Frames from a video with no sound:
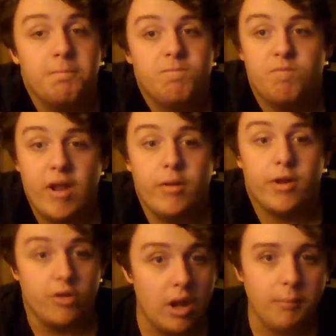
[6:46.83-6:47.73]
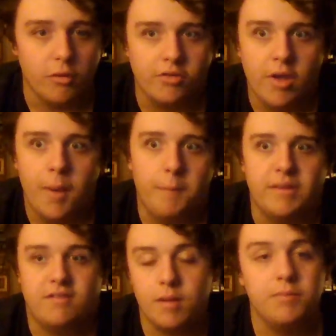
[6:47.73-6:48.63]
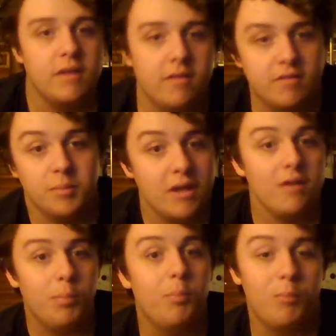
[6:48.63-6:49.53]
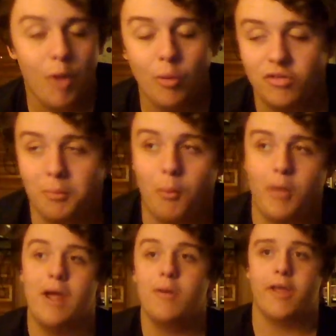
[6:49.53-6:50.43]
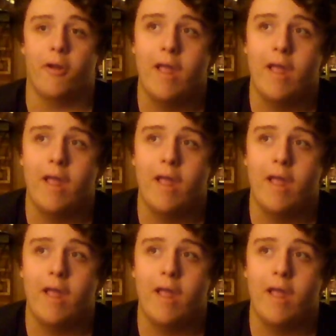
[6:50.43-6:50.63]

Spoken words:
very good numbers, but some key notes to point out here.